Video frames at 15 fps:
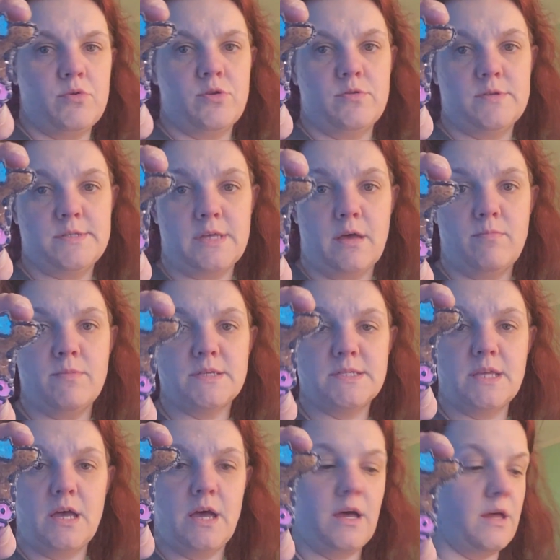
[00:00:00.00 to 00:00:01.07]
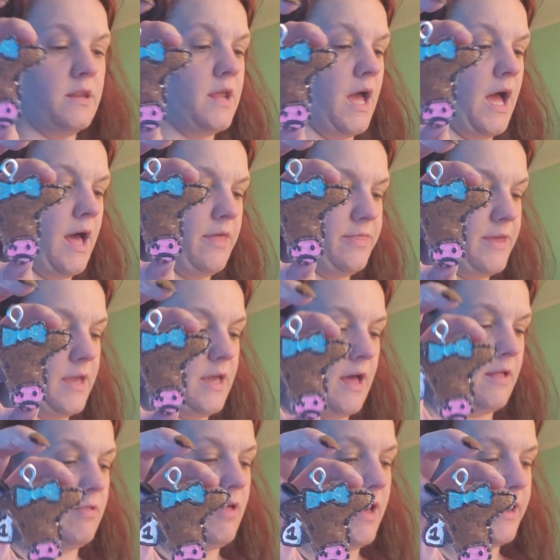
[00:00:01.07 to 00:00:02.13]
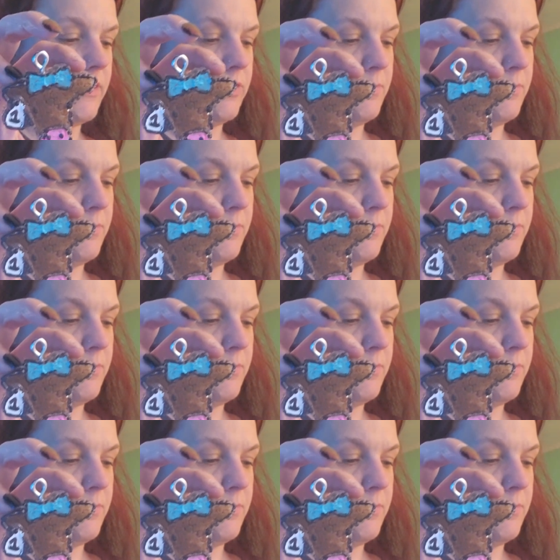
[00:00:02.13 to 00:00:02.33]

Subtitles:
Side by side, I think I like